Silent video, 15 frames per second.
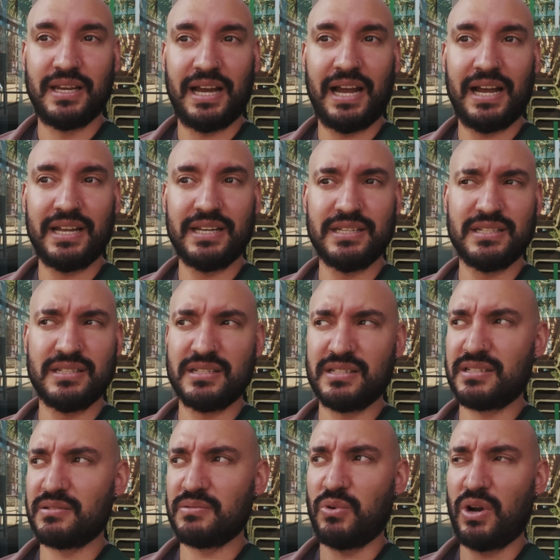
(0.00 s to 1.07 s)

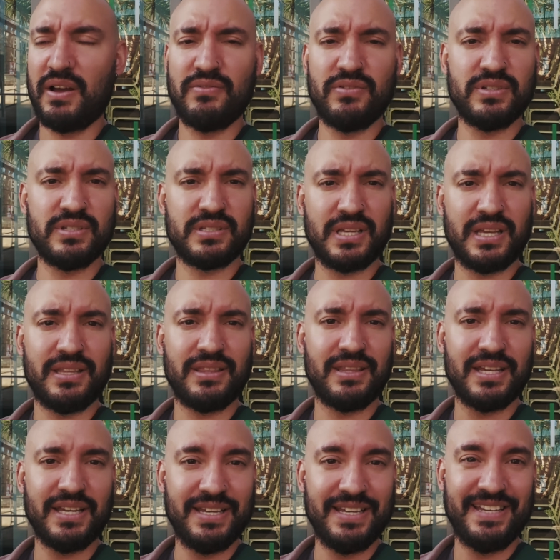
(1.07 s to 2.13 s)
and whatever's
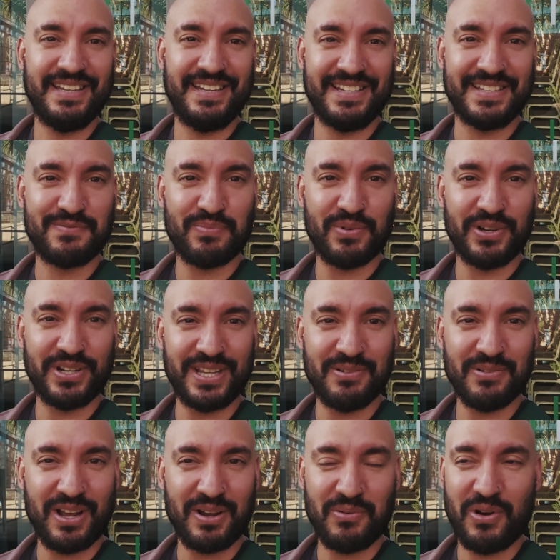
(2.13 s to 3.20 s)
in this body,
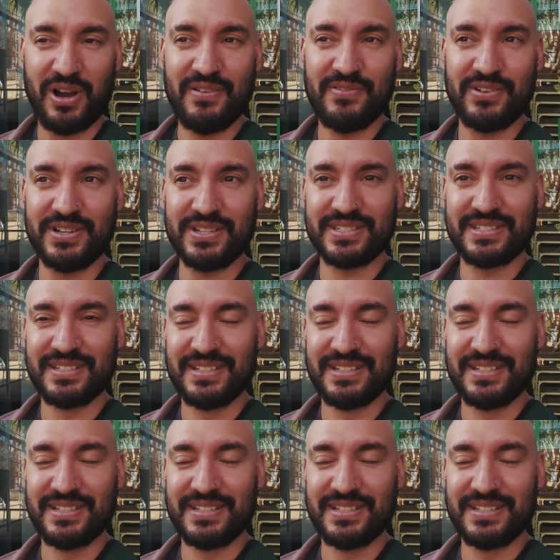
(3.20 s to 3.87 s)
like whatever